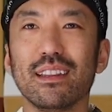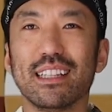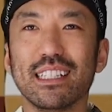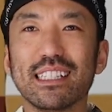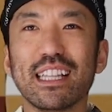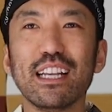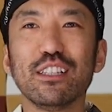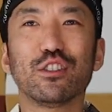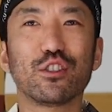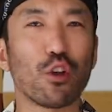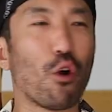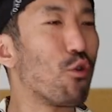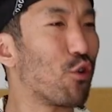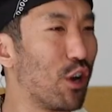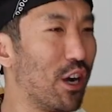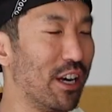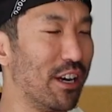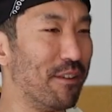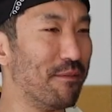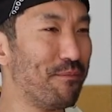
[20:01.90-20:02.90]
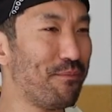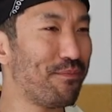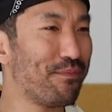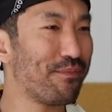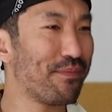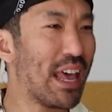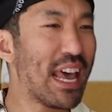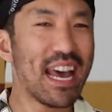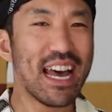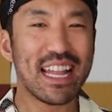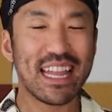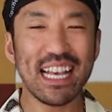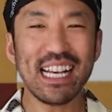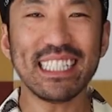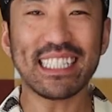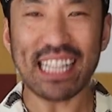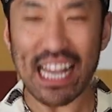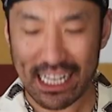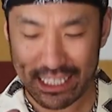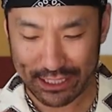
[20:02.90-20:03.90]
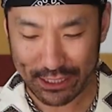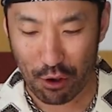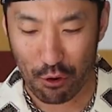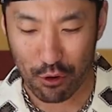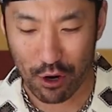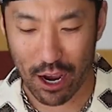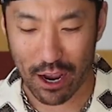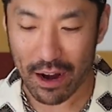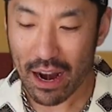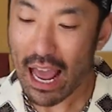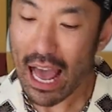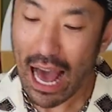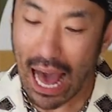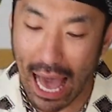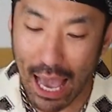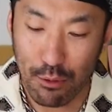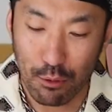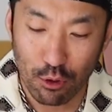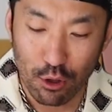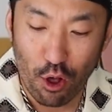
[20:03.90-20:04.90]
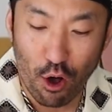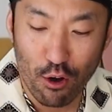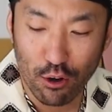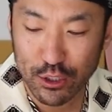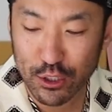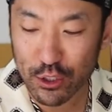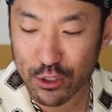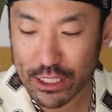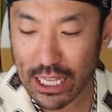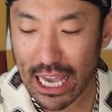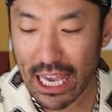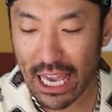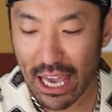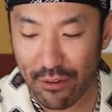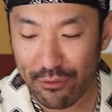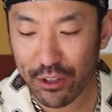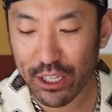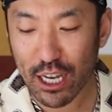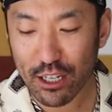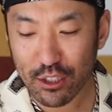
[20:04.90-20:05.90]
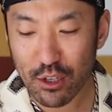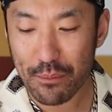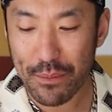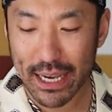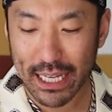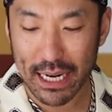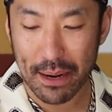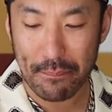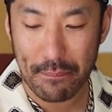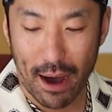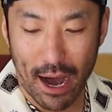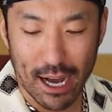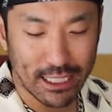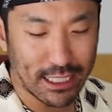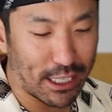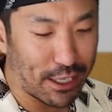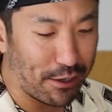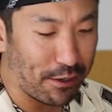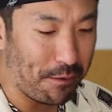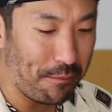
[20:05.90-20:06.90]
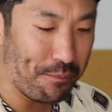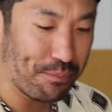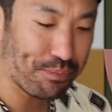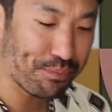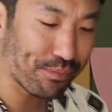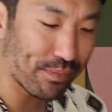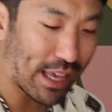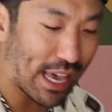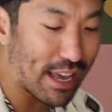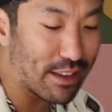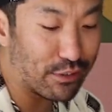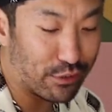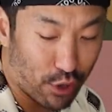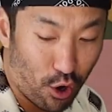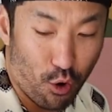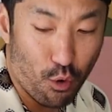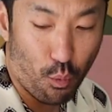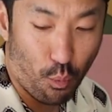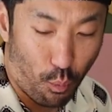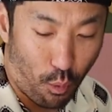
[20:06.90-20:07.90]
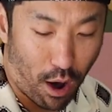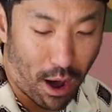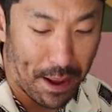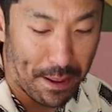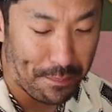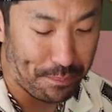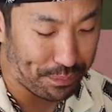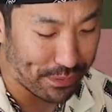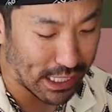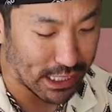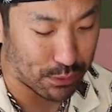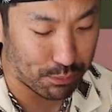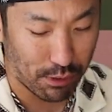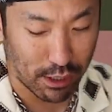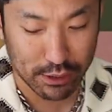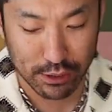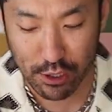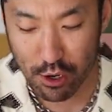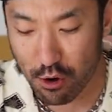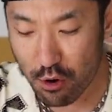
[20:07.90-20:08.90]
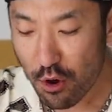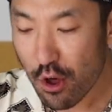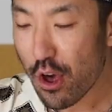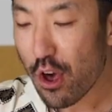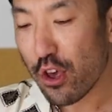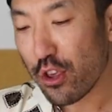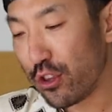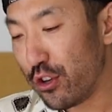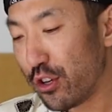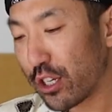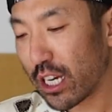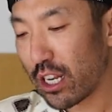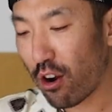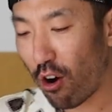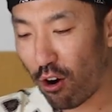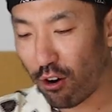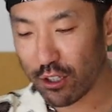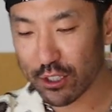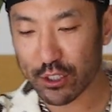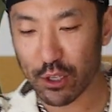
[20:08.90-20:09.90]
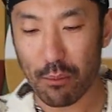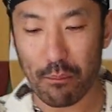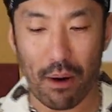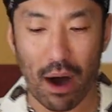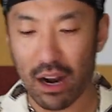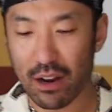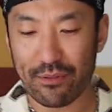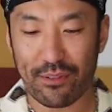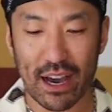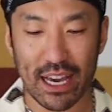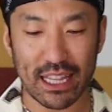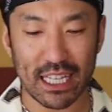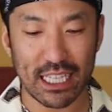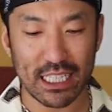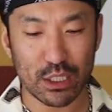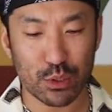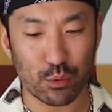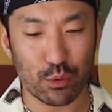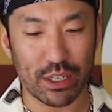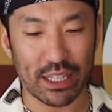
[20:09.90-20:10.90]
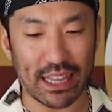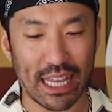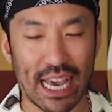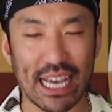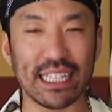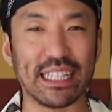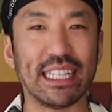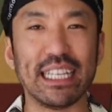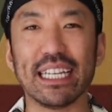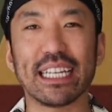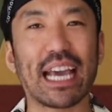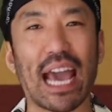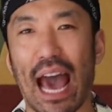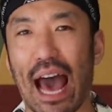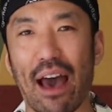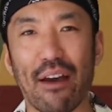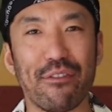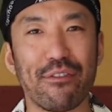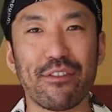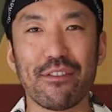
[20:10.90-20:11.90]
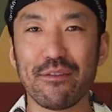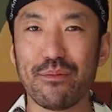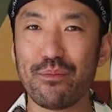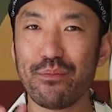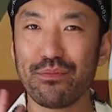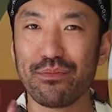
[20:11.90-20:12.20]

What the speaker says: This tastes so good. This tastes so good. I will also say, if you guys are making a mocktail and don't want espresso, you can also modify this with a decaf